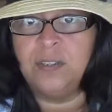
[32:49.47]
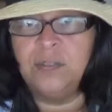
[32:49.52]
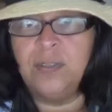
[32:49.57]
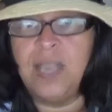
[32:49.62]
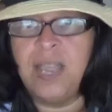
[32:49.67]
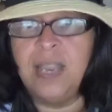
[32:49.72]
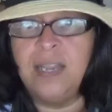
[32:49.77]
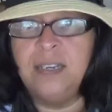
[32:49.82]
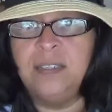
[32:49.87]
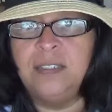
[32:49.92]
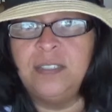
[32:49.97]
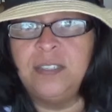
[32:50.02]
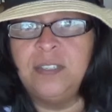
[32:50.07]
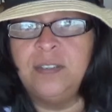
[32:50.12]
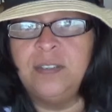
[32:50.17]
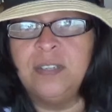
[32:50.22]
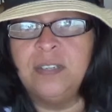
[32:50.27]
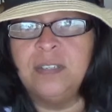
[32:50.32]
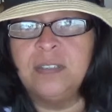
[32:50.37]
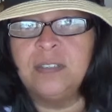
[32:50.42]
okay to
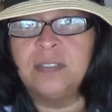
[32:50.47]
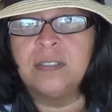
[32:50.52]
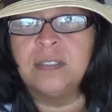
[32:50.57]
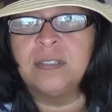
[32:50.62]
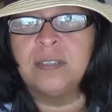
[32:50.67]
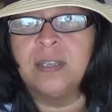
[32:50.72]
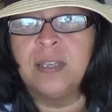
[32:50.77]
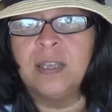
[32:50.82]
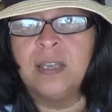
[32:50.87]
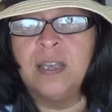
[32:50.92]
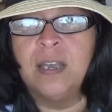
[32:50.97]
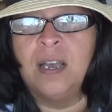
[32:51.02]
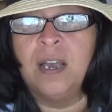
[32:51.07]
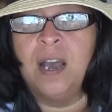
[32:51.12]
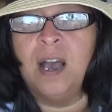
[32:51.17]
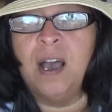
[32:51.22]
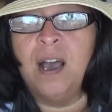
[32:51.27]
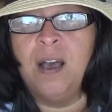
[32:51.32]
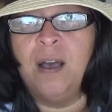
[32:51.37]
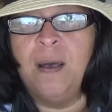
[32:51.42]
do this,
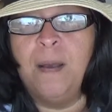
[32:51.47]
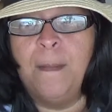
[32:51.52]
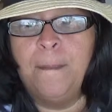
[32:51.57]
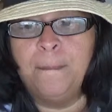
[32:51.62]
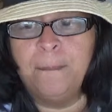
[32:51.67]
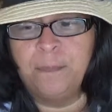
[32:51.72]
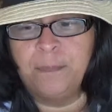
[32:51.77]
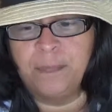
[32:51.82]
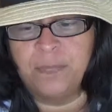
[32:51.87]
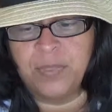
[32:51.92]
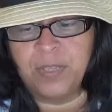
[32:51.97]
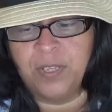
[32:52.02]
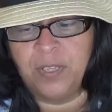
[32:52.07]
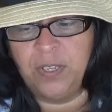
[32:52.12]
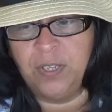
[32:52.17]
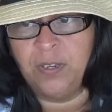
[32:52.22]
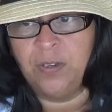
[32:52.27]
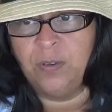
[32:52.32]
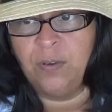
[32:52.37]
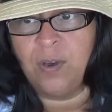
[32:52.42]

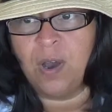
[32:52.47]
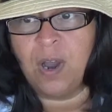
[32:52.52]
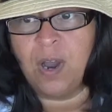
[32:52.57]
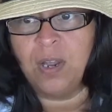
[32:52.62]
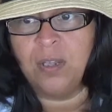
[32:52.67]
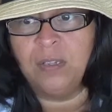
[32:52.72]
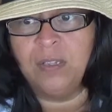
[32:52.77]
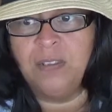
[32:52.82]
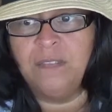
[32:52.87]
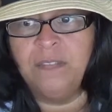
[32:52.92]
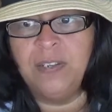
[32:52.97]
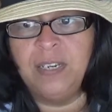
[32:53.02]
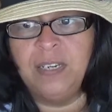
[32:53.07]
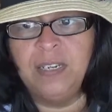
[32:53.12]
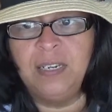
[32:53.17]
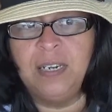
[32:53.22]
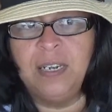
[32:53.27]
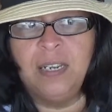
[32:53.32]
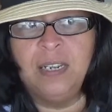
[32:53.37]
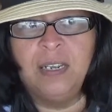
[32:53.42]
you are
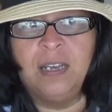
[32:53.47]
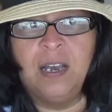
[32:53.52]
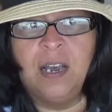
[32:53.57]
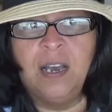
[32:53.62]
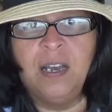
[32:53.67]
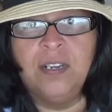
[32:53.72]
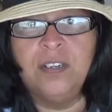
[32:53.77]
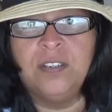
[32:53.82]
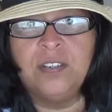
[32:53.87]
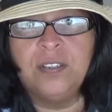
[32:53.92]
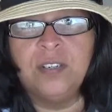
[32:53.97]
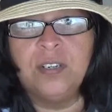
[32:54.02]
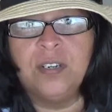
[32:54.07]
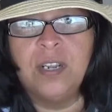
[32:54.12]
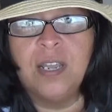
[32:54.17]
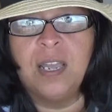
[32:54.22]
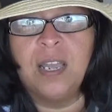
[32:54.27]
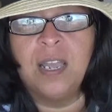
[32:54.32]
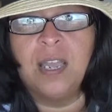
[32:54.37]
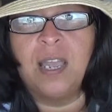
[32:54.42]
living under
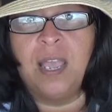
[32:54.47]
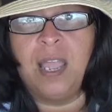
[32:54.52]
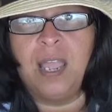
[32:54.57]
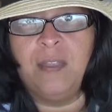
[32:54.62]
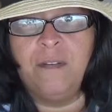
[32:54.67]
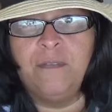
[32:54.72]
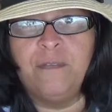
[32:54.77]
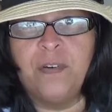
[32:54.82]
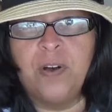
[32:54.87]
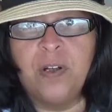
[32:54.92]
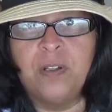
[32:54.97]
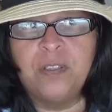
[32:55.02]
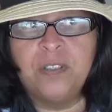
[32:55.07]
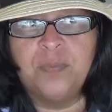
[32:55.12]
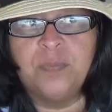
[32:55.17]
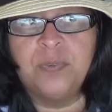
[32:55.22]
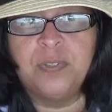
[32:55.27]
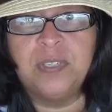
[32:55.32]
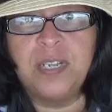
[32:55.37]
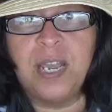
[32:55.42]
a
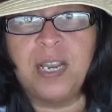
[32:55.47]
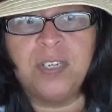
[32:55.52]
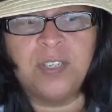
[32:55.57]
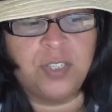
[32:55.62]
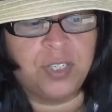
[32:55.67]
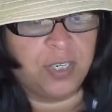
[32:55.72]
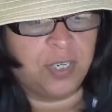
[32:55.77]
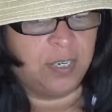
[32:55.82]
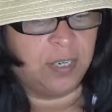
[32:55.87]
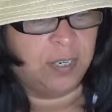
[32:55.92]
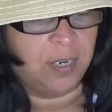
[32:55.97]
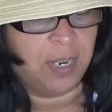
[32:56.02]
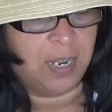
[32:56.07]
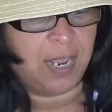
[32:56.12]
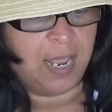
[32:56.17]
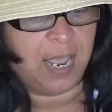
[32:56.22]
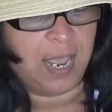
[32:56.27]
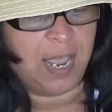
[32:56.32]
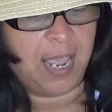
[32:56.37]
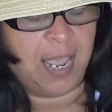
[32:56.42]
false protection,
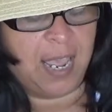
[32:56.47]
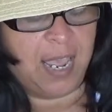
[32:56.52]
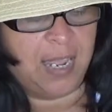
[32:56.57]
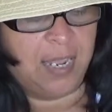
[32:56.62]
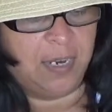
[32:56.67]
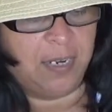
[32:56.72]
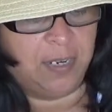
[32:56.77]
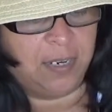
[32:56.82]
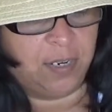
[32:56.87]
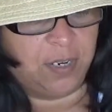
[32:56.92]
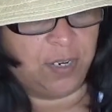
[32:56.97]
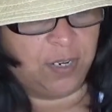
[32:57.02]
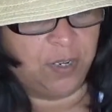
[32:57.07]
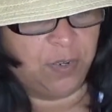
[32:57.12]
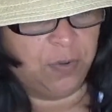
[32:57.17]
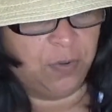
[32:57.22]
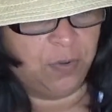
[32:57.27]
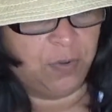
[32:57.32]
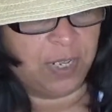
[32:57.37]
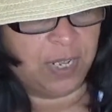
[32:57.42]
and
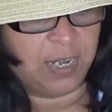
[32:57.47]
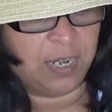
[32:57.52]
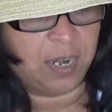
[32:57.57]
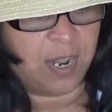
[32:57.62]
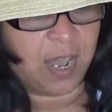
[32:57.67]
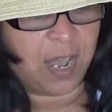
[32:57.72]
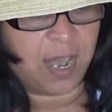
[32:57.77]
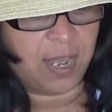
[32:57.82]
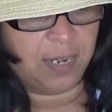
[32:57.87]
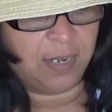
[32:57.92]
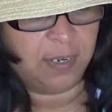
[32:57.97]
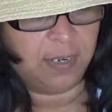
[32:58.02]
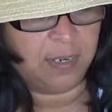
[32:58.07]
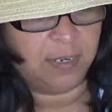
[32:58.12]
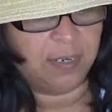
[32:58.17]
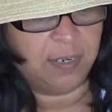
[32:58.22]
you cannot